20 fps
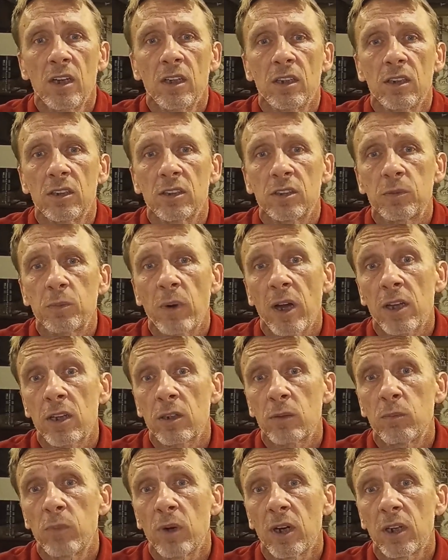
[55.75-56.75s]

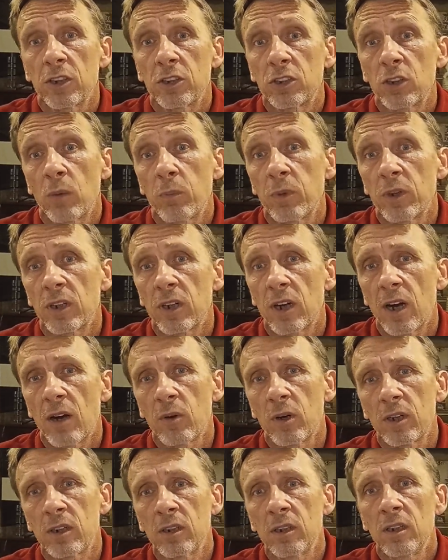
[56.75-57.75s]
inspired by
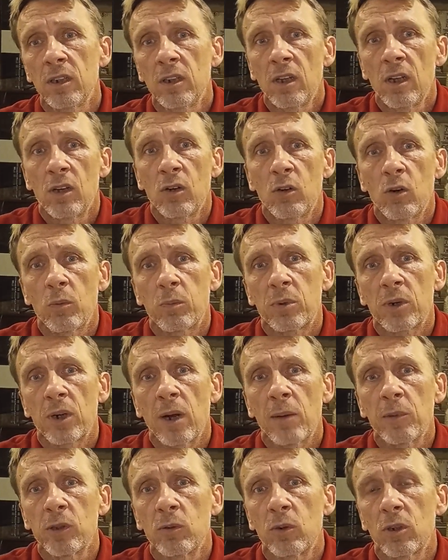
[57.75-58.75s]
Schopenhauer, who
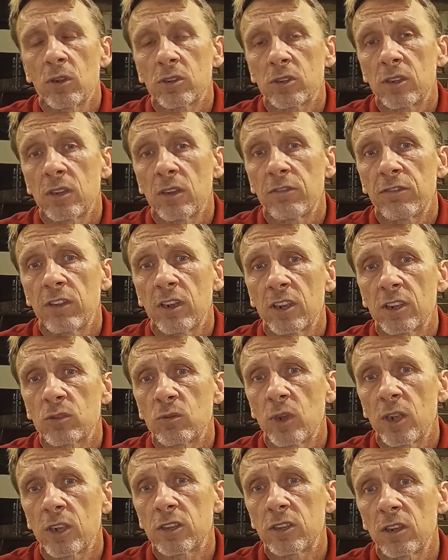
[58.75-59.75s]
probably was the first
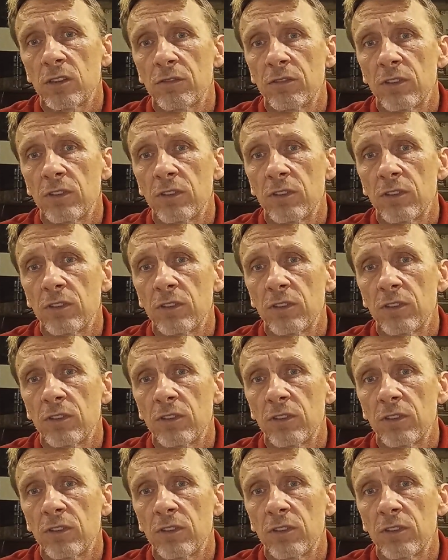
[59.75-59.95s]
Western